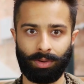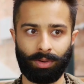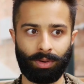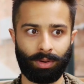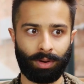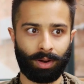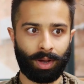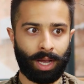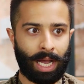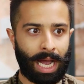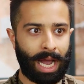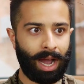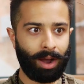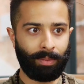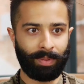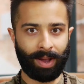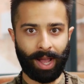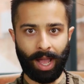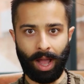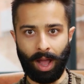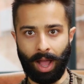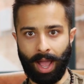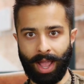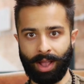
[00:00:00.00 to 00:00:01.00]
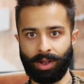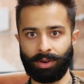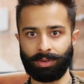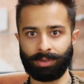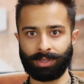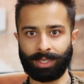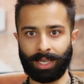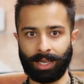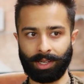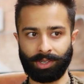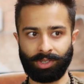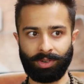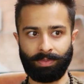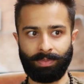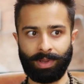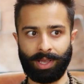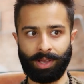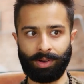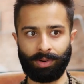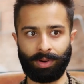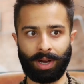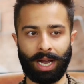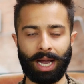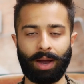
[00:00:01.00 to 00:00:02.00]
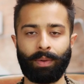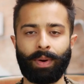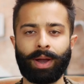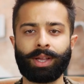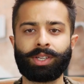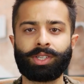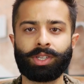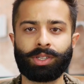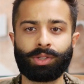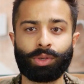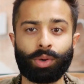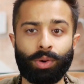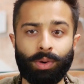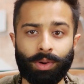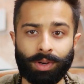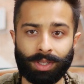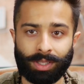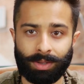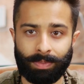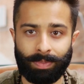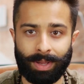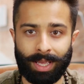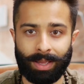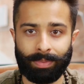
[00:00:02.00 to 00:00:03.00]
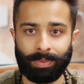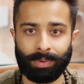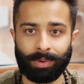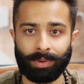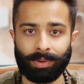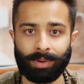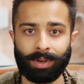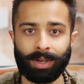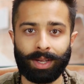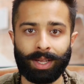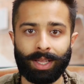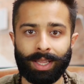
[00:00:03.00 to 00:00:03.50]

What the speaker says: or how my eye contact should be, or how I should talk to people.